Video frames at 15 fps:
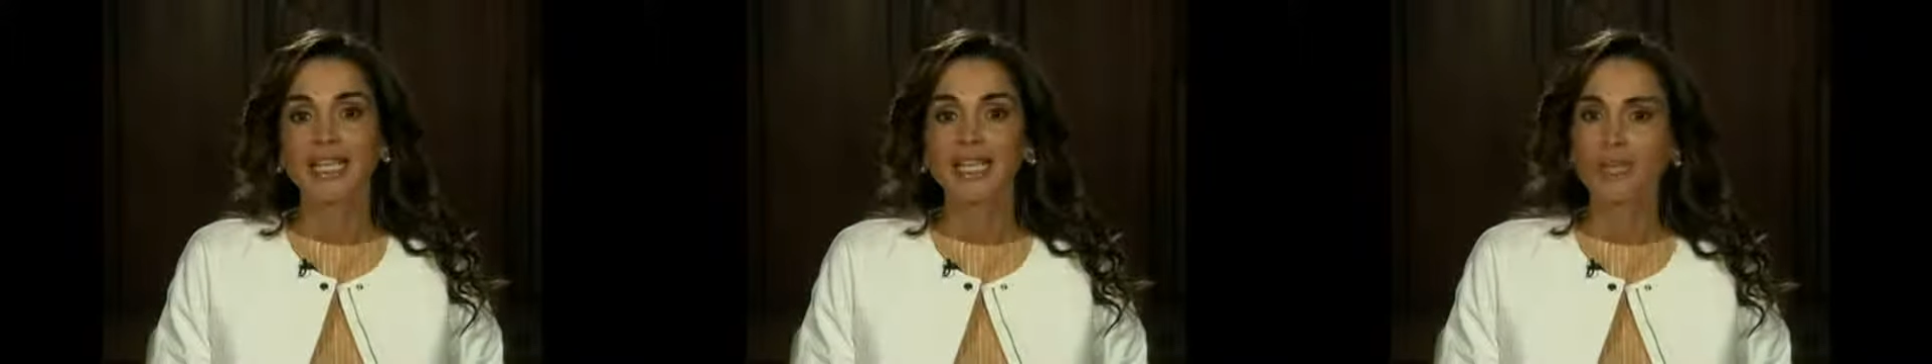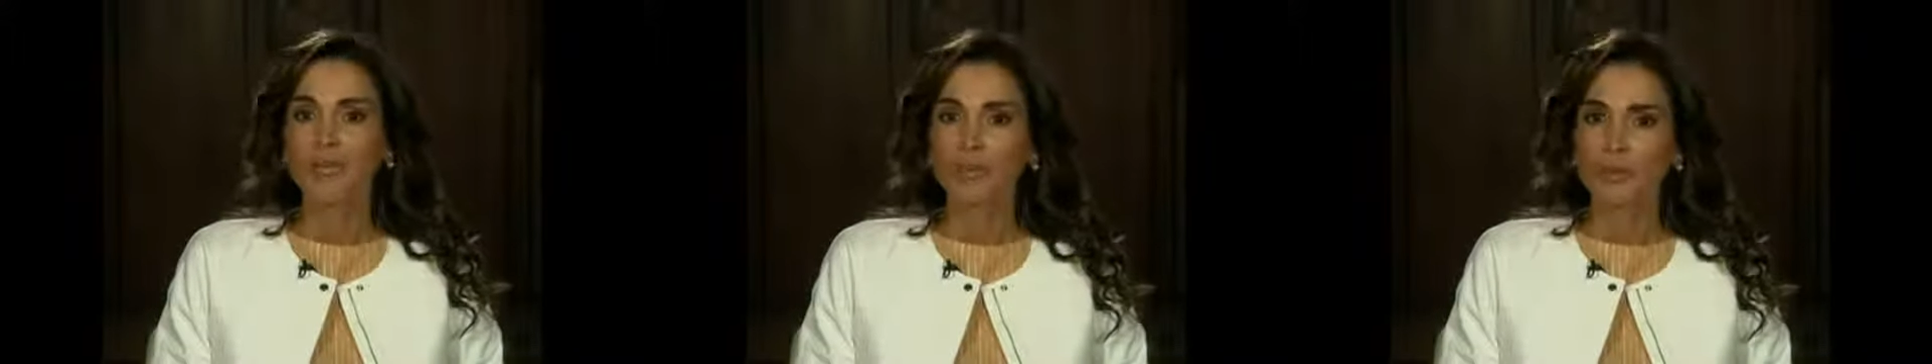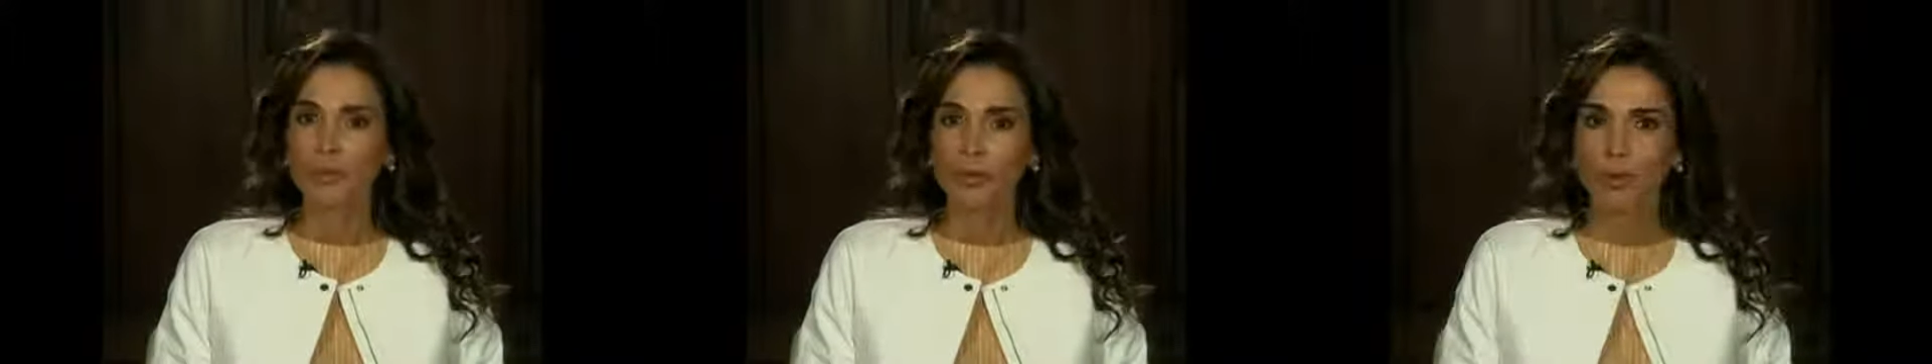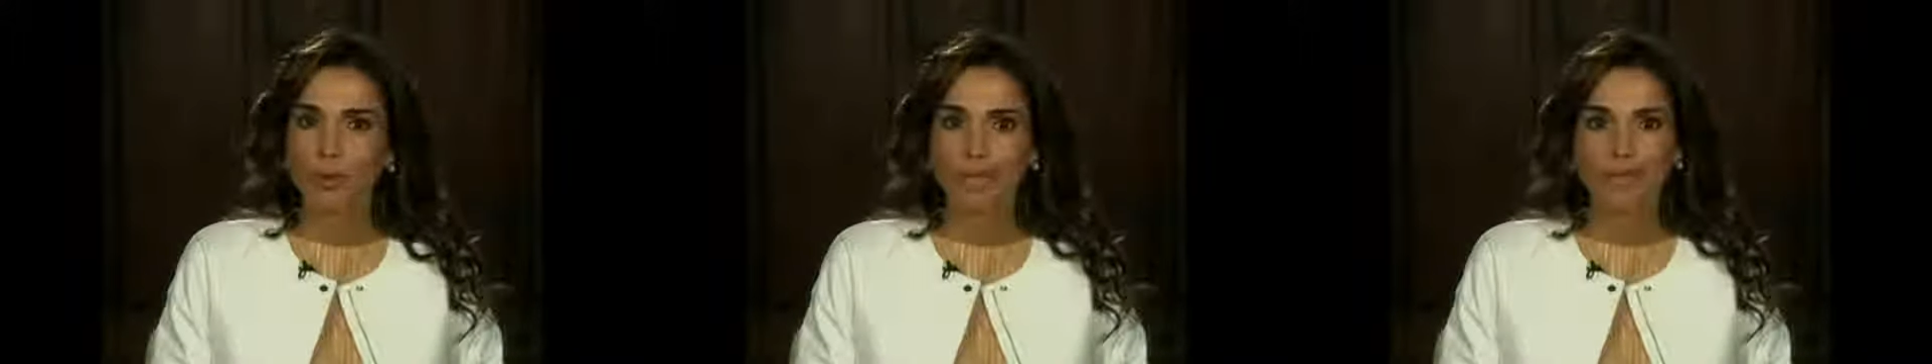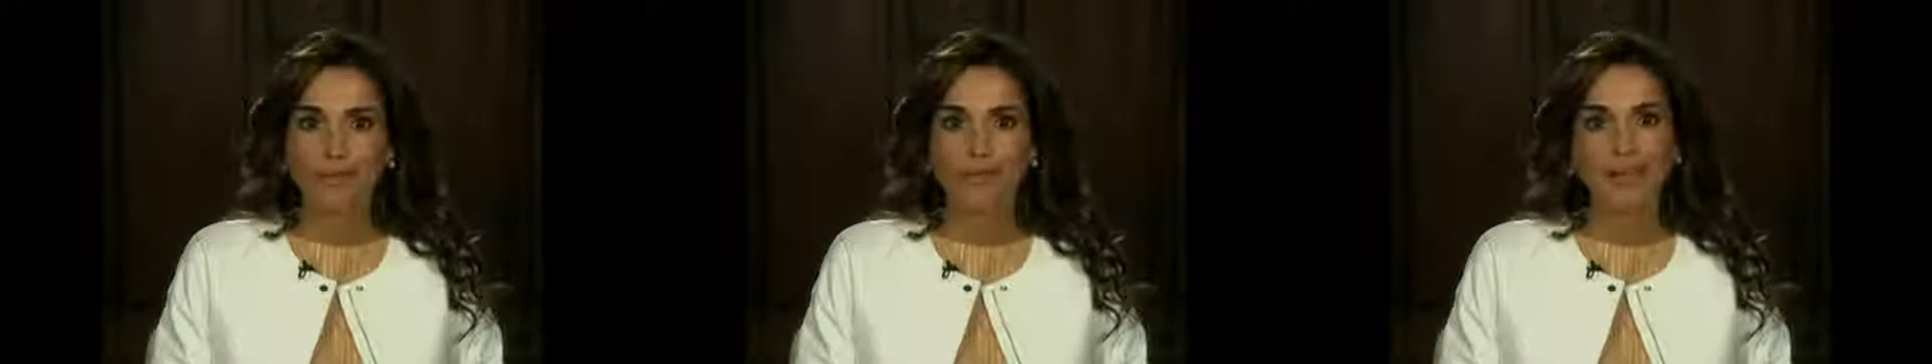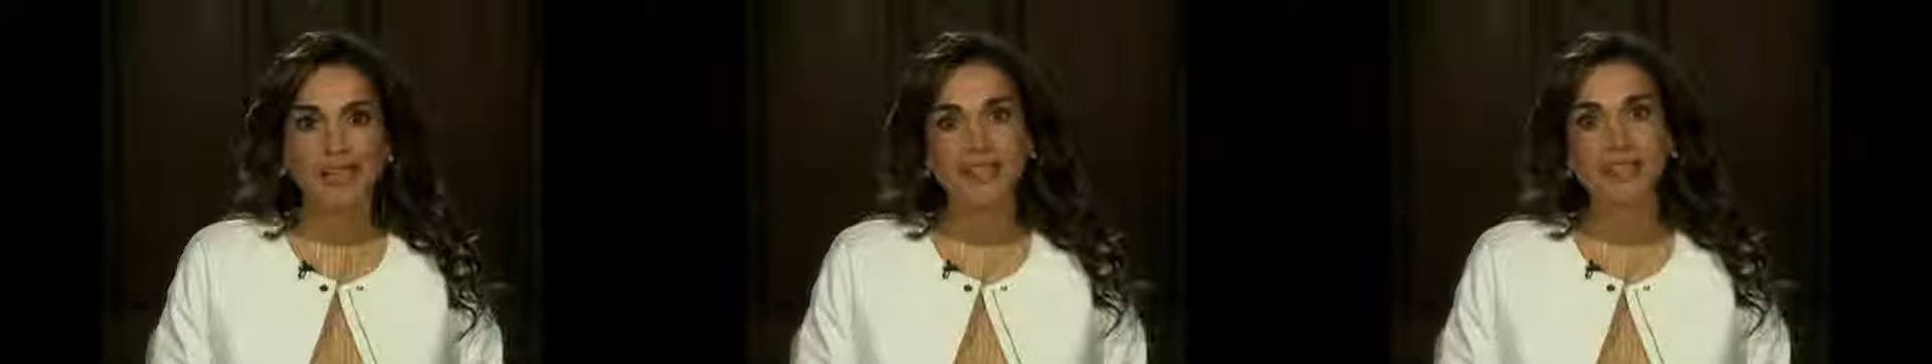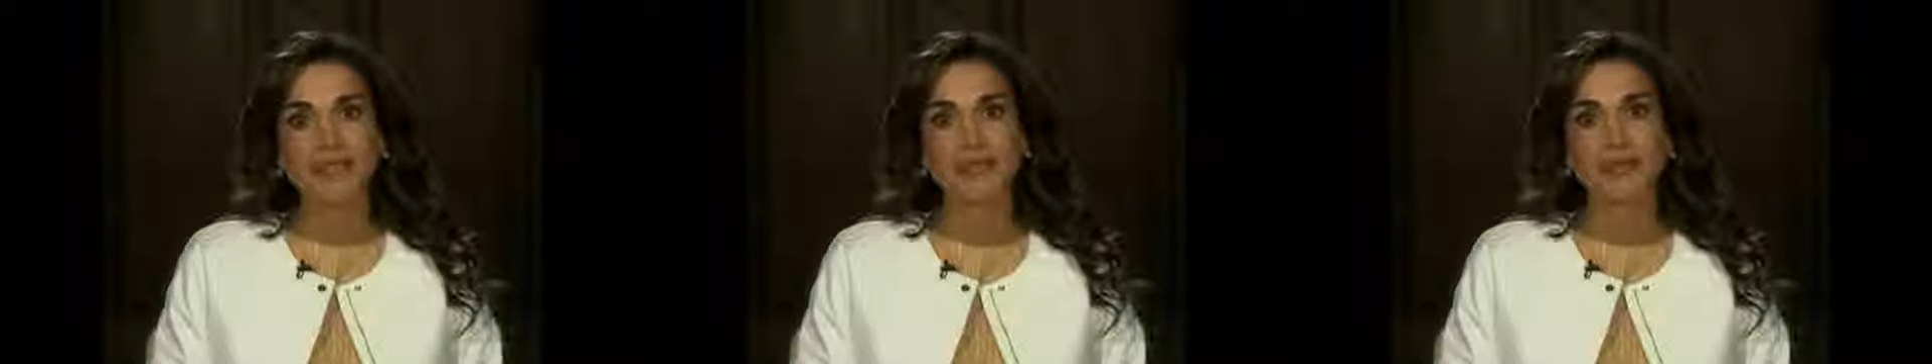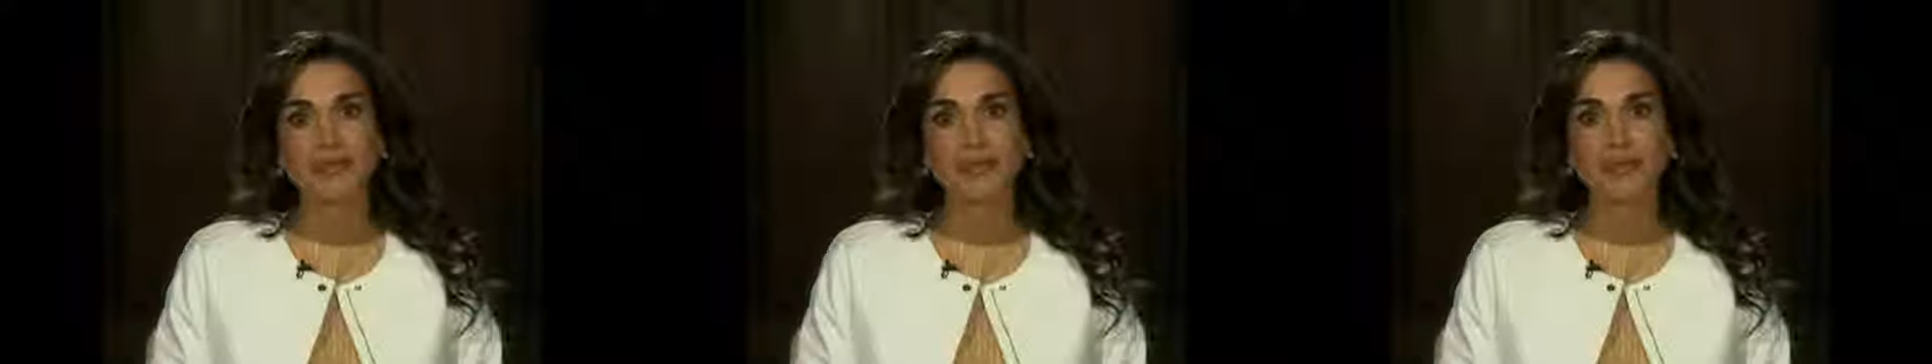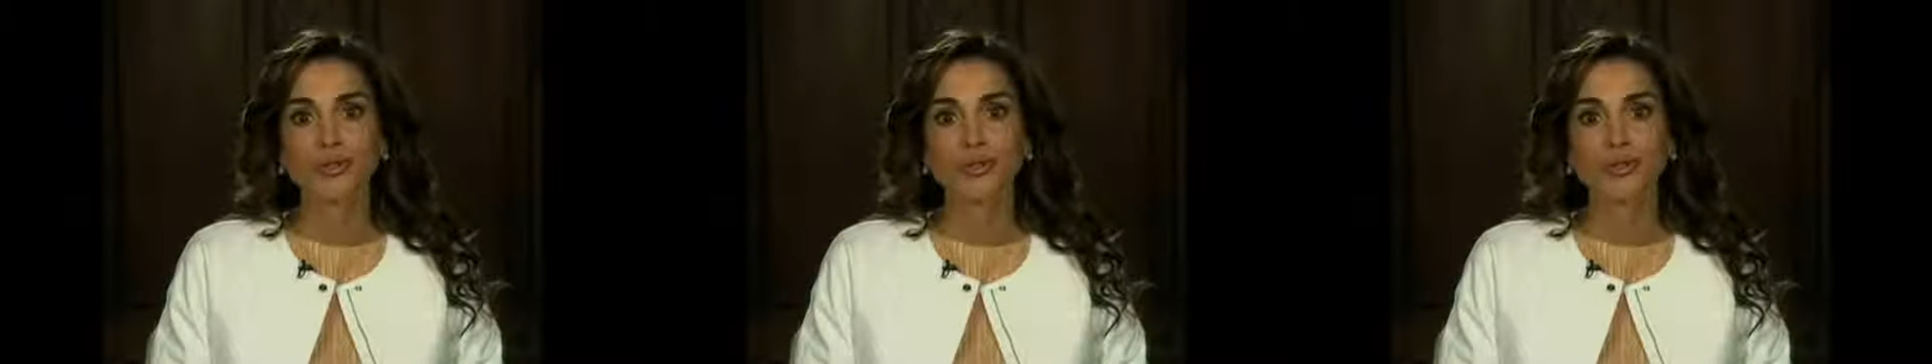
Even on mobile devices,